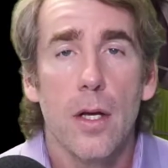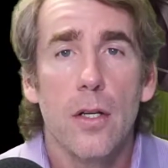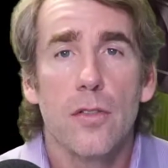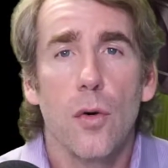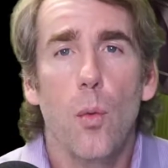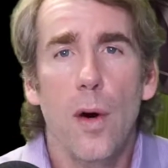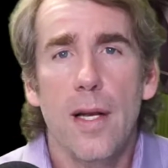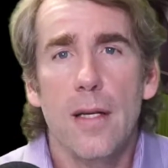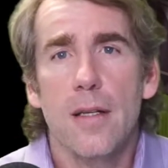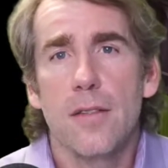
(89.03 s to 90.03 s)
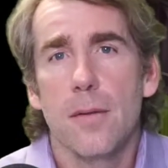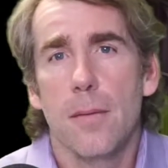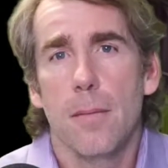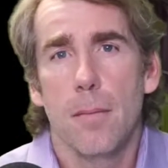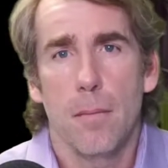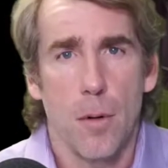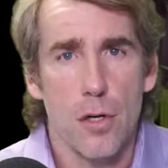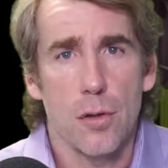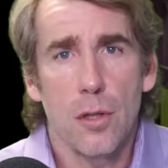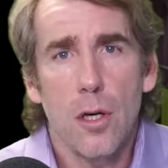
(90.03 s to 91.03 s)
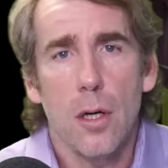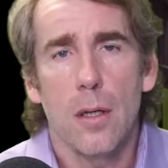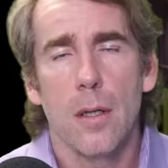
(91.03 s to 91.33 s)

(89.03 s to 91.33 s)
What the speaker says: So what is martial law?